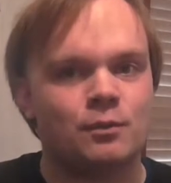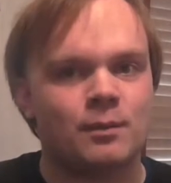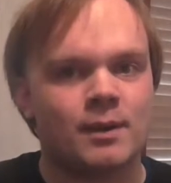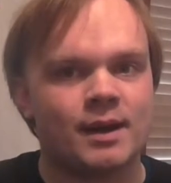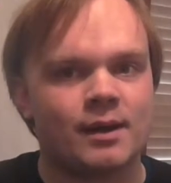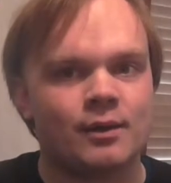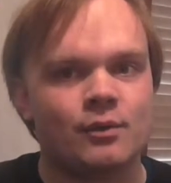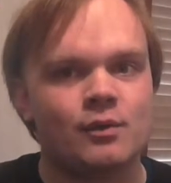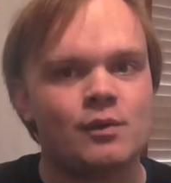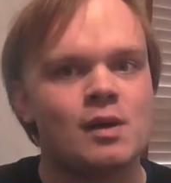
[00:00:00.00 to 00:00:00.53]

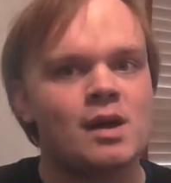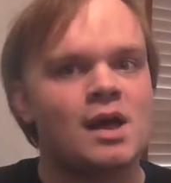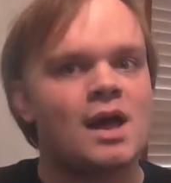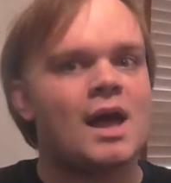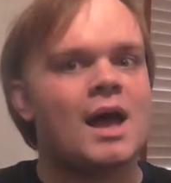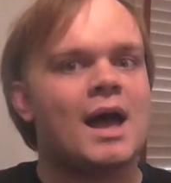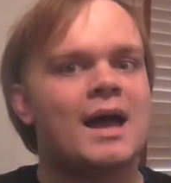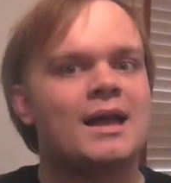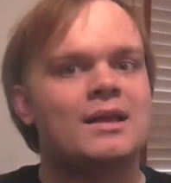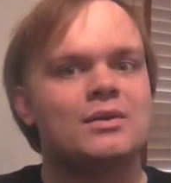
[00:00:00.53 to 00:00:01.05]
Will,
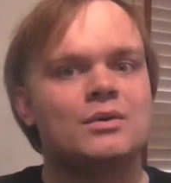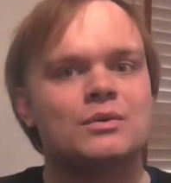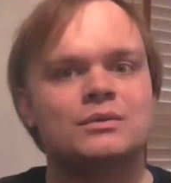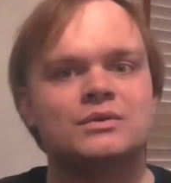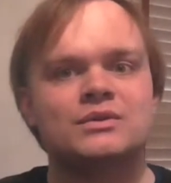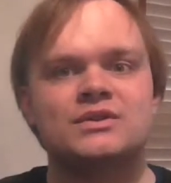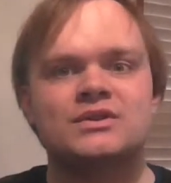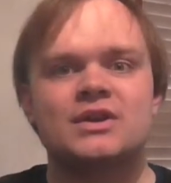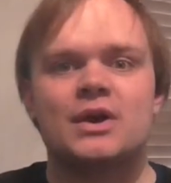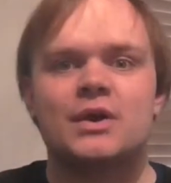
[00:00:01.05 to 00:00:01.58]
and
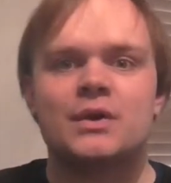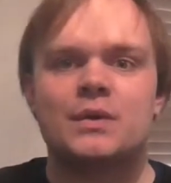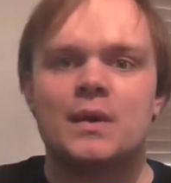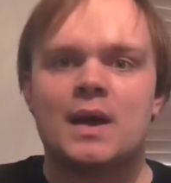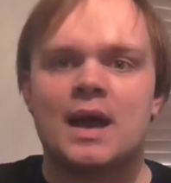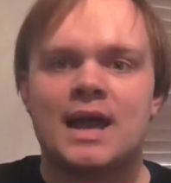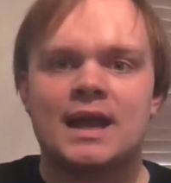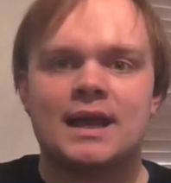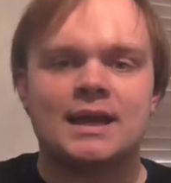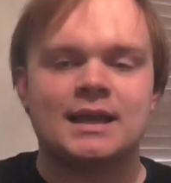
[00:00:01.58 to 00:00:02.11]
also
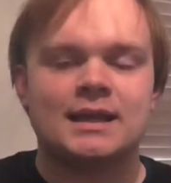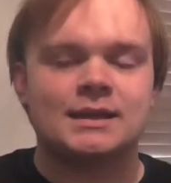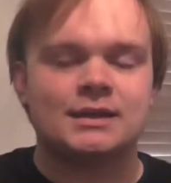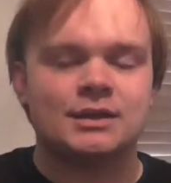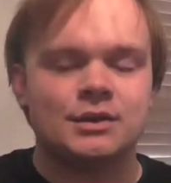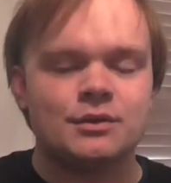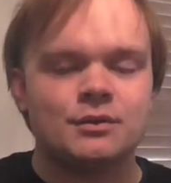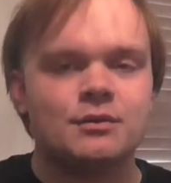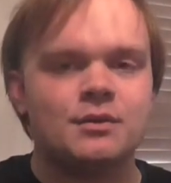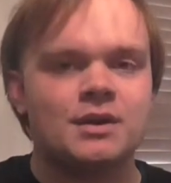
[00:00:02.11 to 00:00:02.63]
a
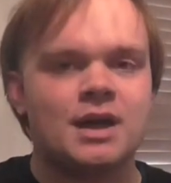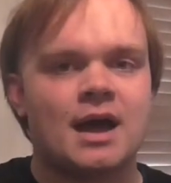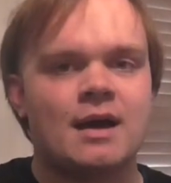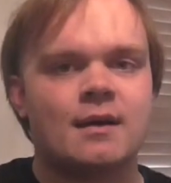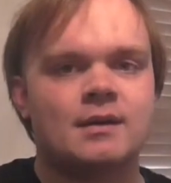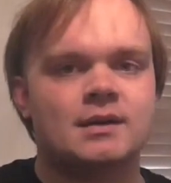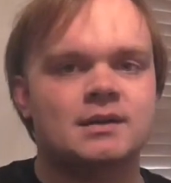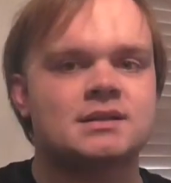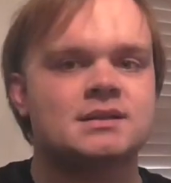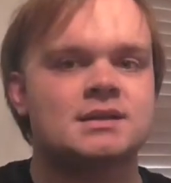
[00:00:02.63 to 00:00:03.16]
new
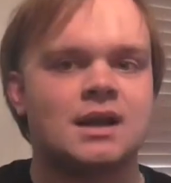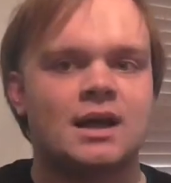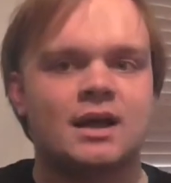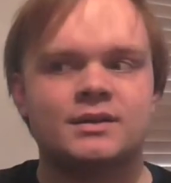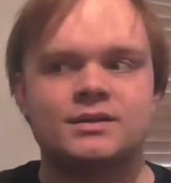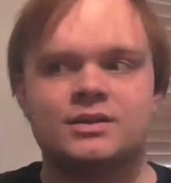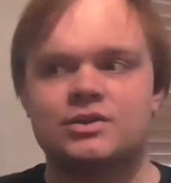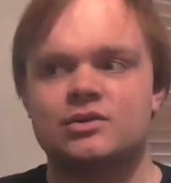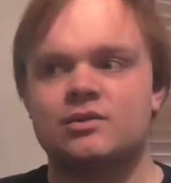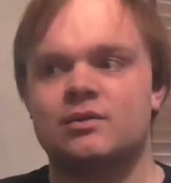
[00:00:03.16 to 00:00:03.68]
character
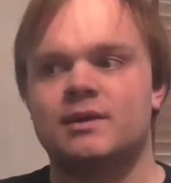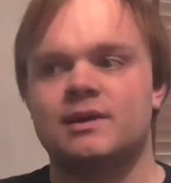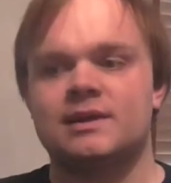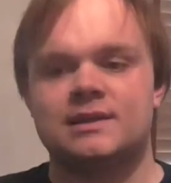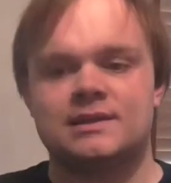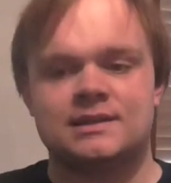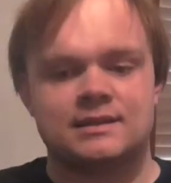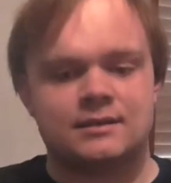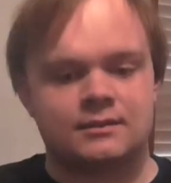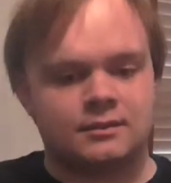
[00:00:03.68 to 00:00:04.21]
to join
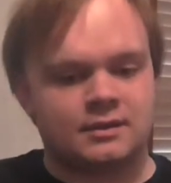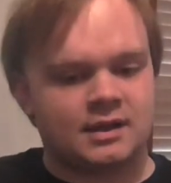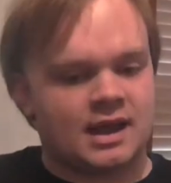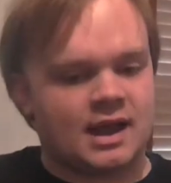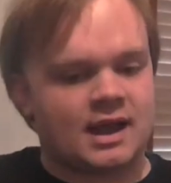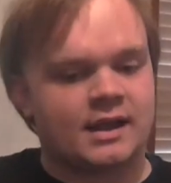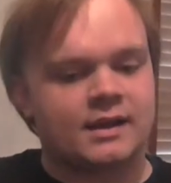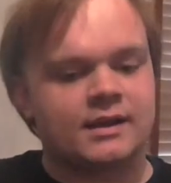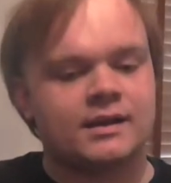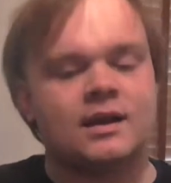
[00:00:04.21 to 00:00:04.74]
this little
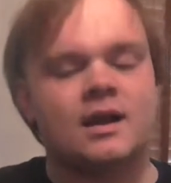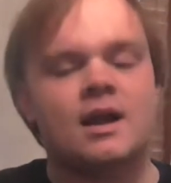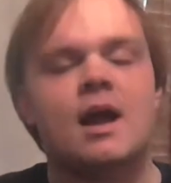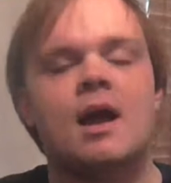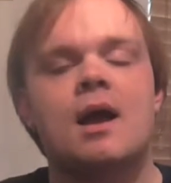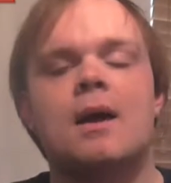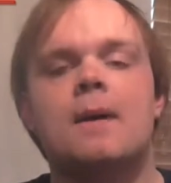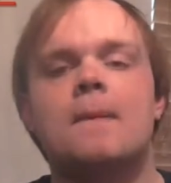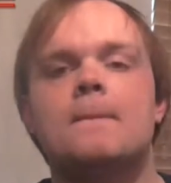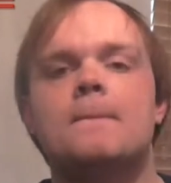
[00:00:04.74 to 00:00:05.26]
gang,
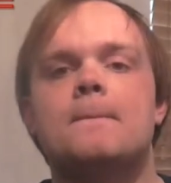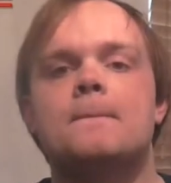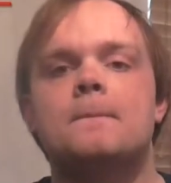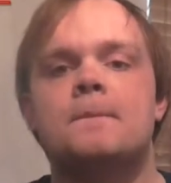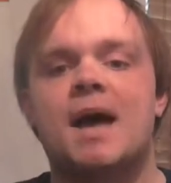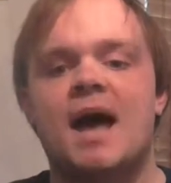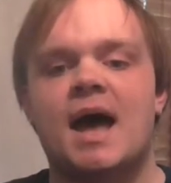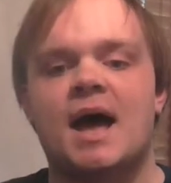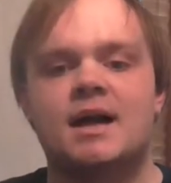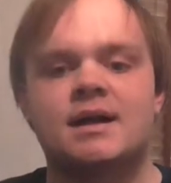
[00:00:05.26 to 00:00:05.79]

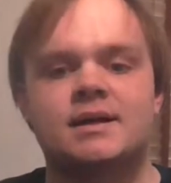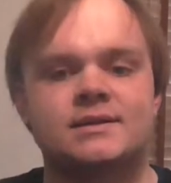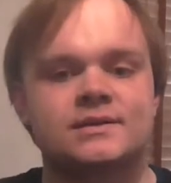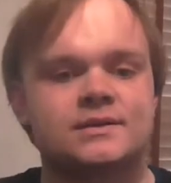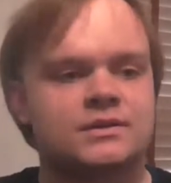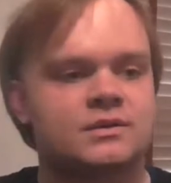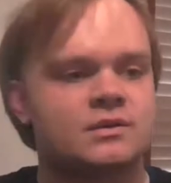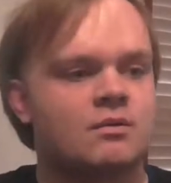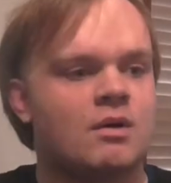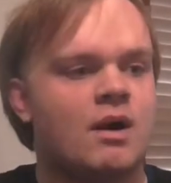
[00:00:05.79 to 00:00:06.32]

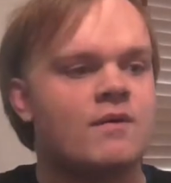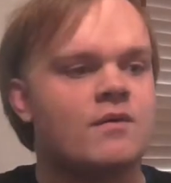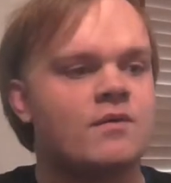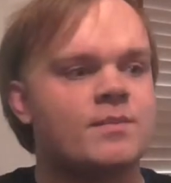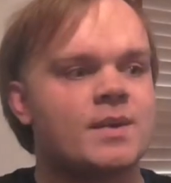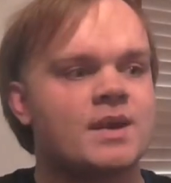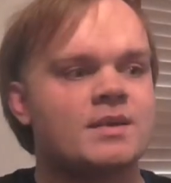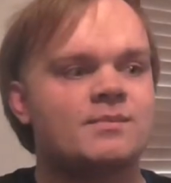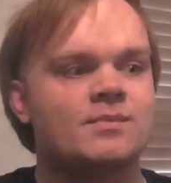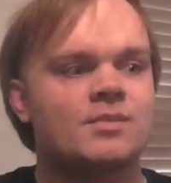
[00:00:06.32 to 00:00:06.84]
Max, or other
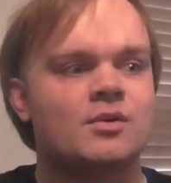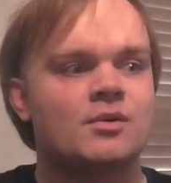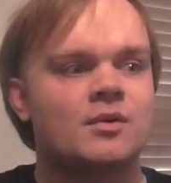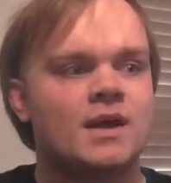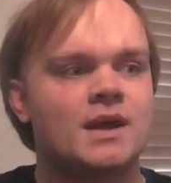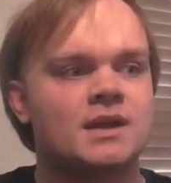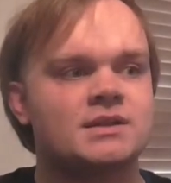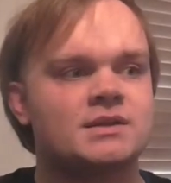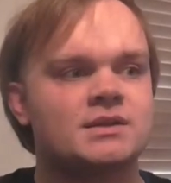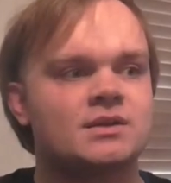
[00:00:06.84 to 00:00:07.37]
people
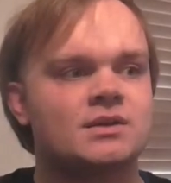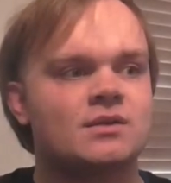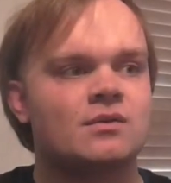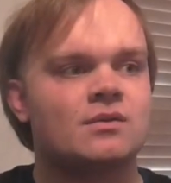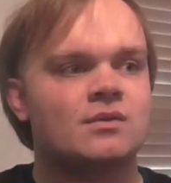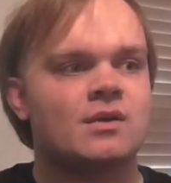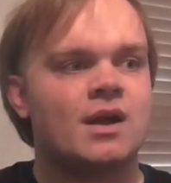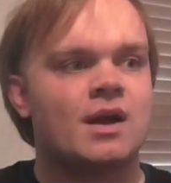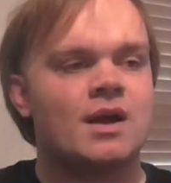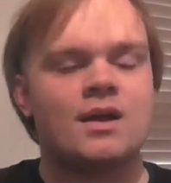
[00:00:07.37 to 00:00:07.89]
like to
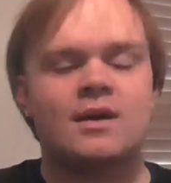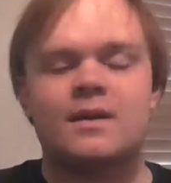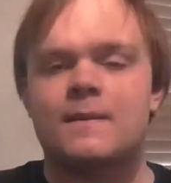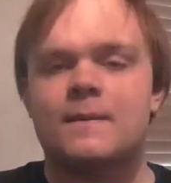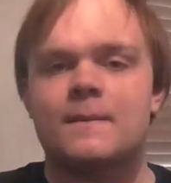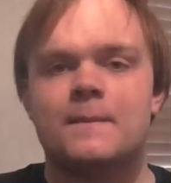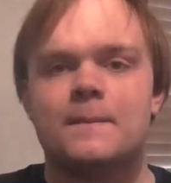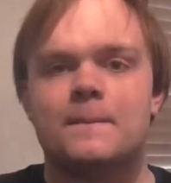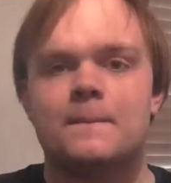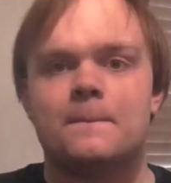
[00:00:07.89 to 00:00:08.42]
call her
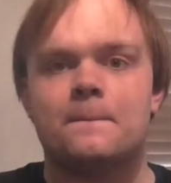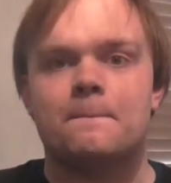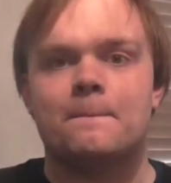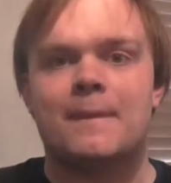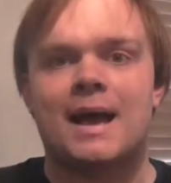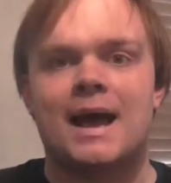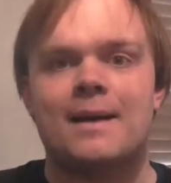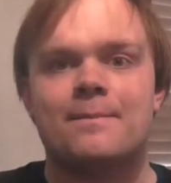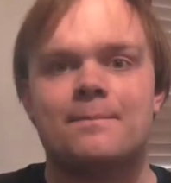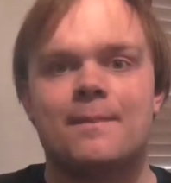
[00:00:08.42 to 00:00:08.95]

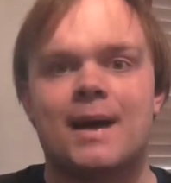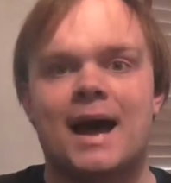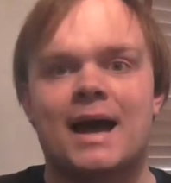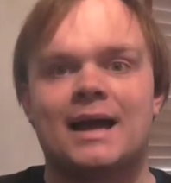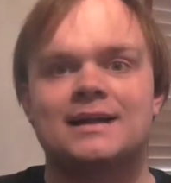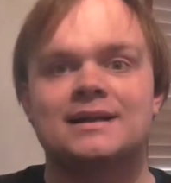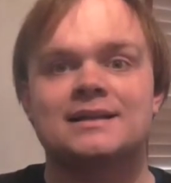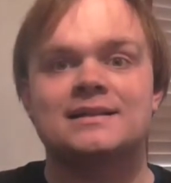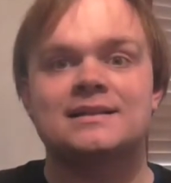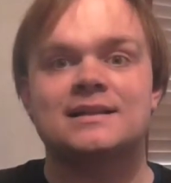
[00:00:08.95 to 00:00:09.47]
Mad
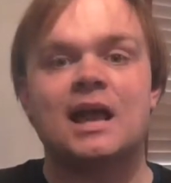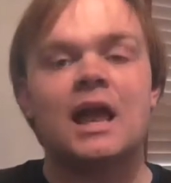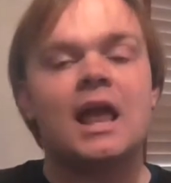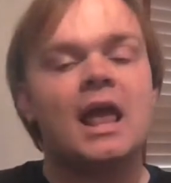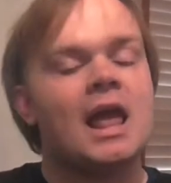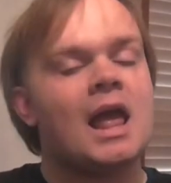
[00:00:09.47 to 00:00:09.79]
Max.